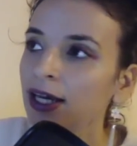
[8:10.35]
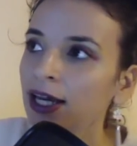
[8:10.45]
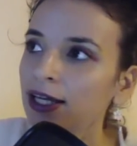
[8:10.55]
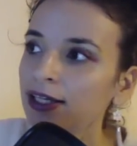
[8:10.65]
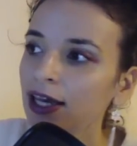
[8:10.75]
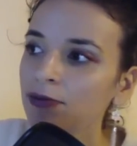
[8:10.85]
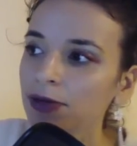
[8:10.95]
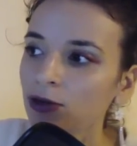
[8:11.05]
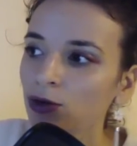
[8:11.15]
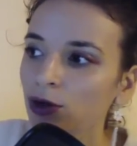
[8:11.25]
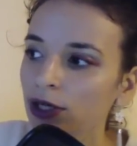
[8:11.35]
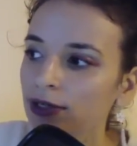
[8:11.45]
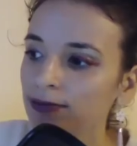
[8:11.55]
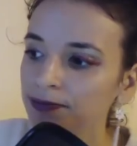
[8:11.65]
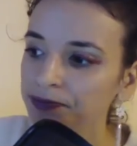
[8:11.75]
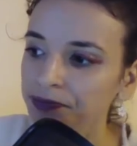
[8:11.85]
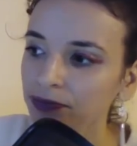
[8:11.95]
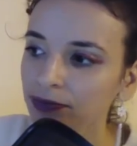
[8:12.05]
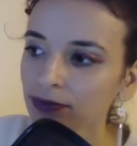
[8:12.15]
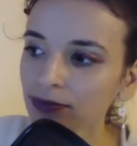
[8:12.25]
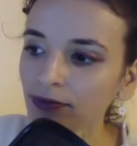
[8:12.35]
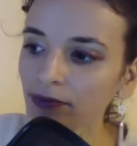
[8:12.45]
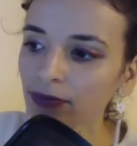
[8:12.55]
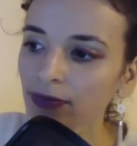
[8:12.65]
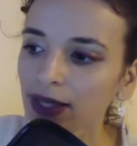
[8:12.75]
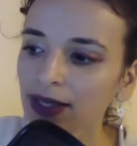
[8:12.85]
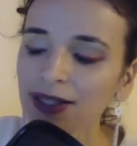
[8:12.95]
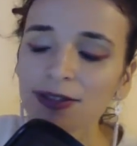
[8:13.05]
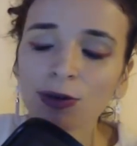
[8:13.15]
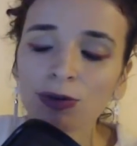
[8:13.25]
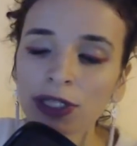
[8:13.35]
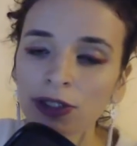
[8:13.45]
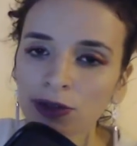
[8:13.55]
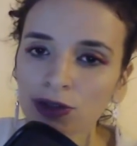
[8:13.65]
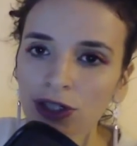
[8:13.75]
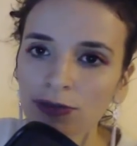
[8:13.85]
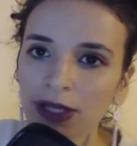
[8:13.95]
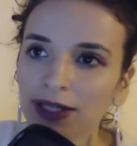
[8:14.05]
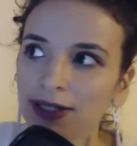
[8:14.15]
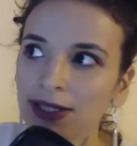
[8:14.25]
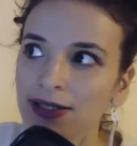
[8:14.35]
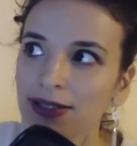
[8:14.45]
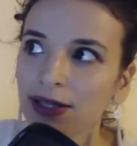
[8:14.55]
In Capricorn, it's only neutral because